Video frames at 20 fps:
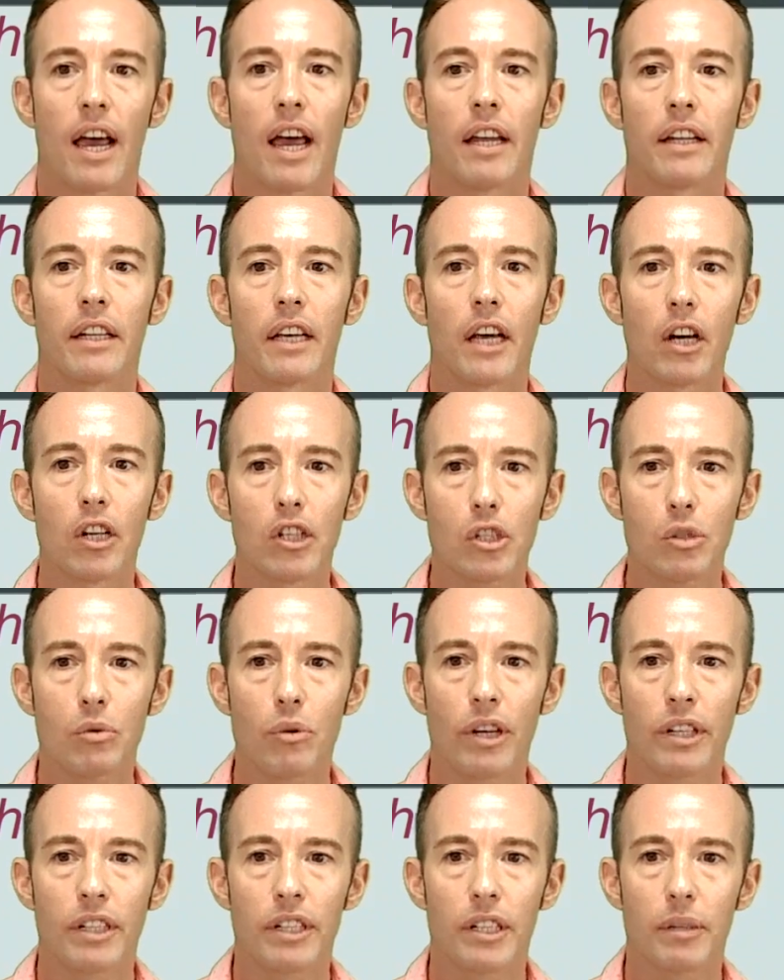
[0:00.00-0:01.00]
and
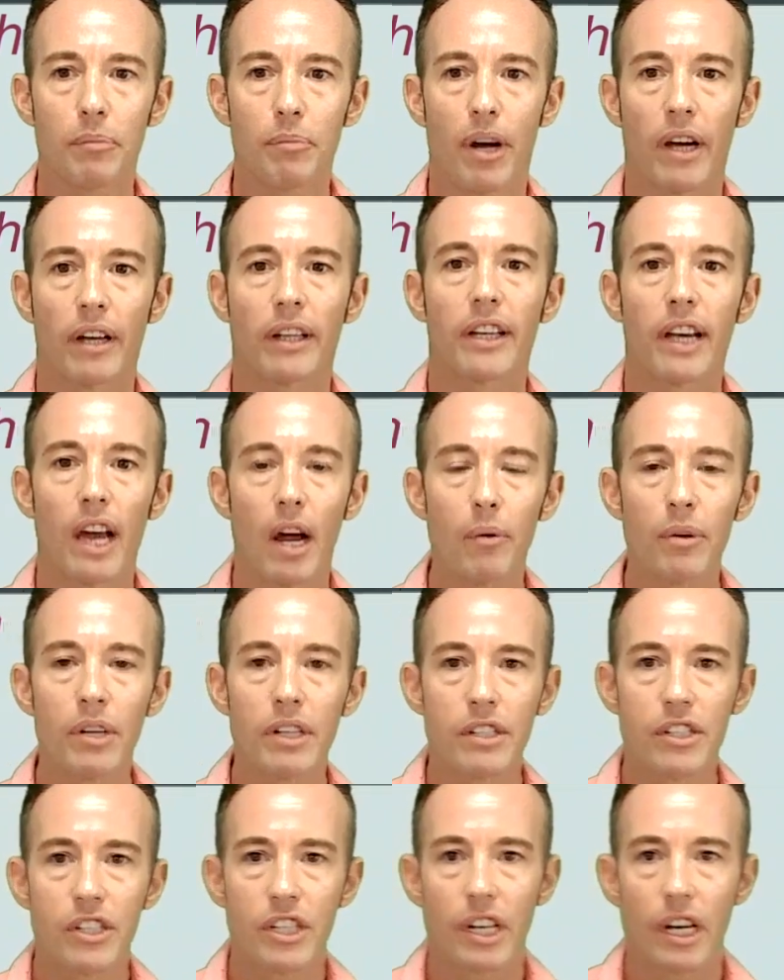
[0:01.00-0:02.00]
illustrated by
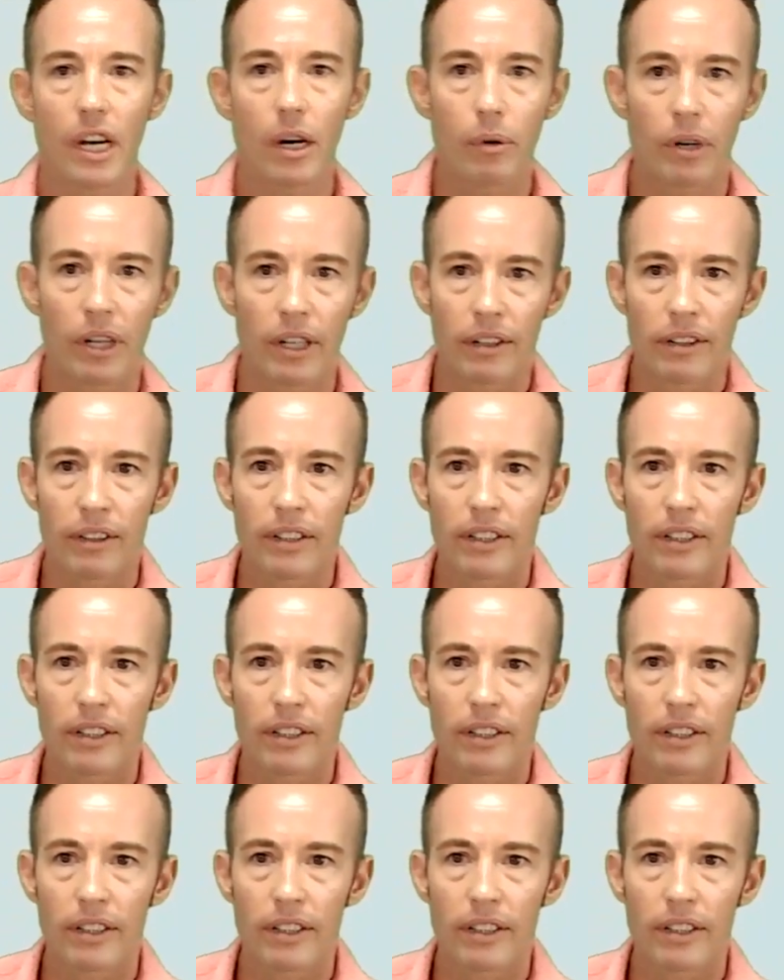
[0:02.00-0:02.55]
Karen Cherry.